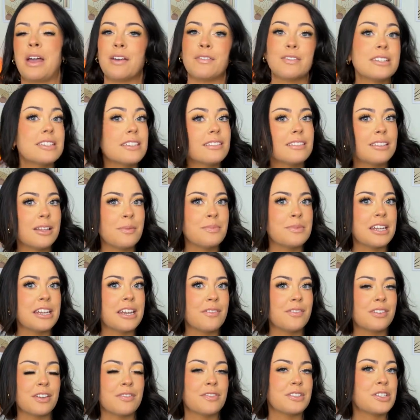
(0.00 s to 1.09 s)
every single update
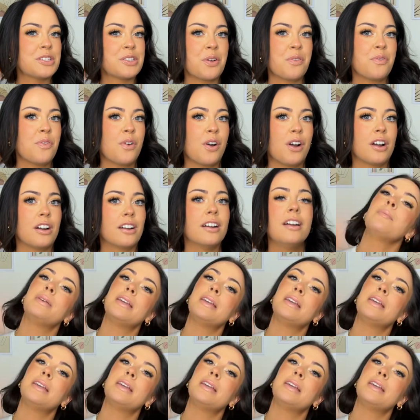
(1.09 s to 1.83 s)
I've given so far